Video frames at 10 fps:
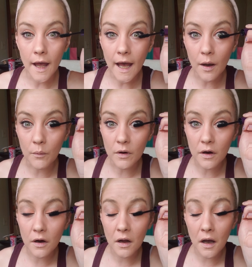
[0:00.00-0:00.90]

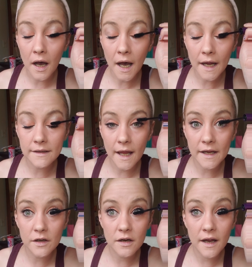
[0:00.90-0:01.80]
our
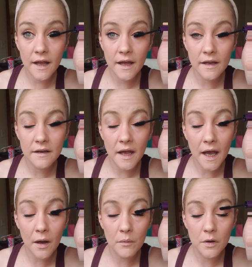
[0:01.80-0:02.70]
highlighter and
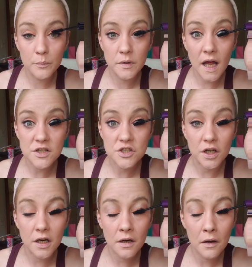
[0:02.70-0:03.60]
our
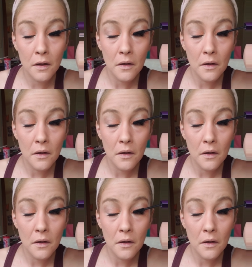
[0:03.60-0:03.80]
blusher,